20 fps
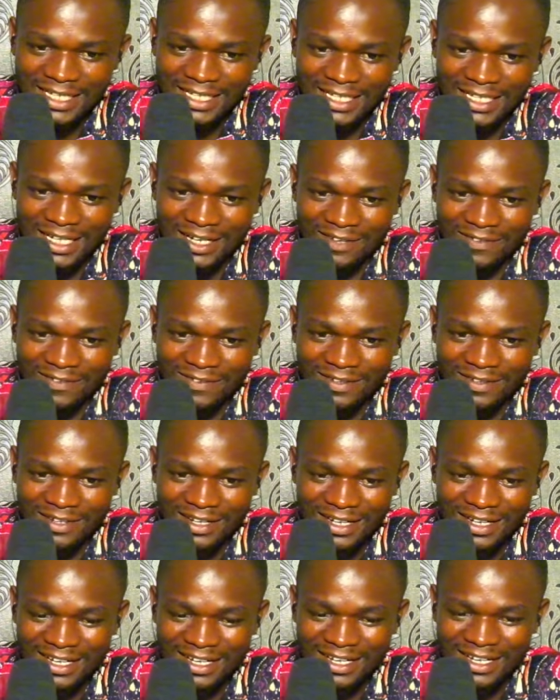now.
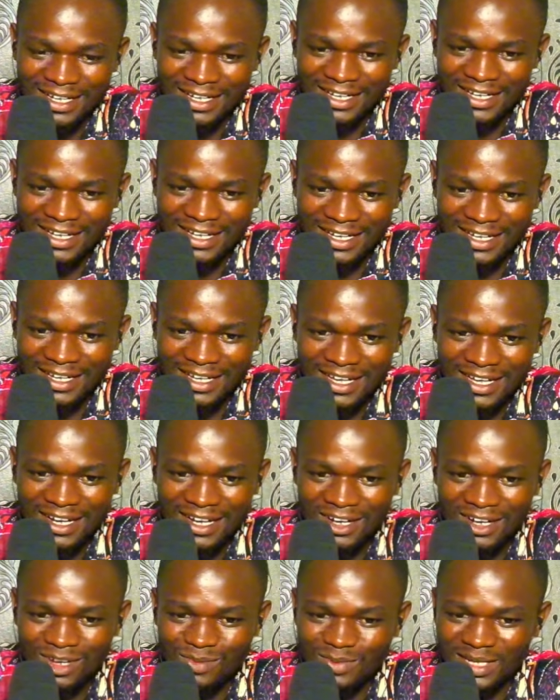
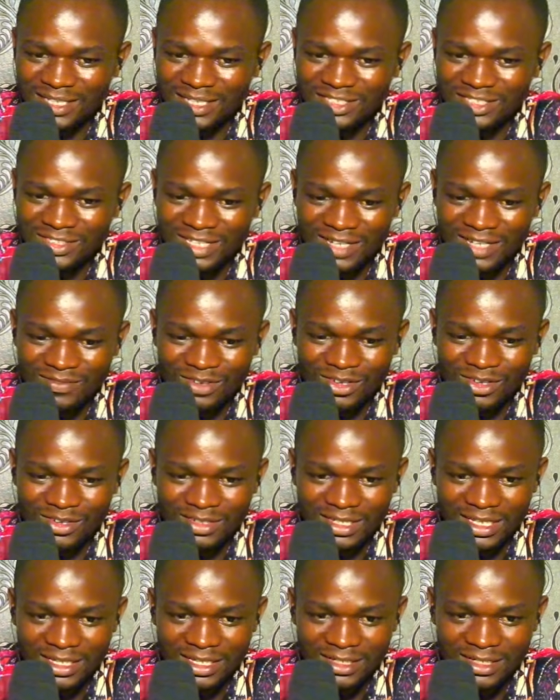Opponent should have gone
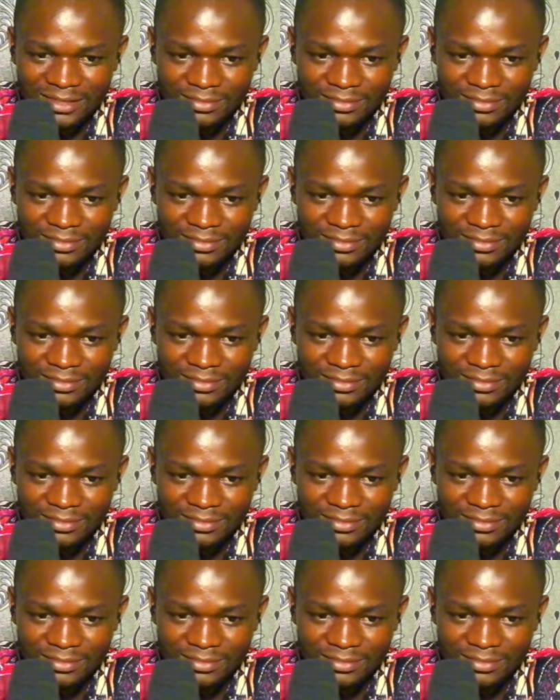here.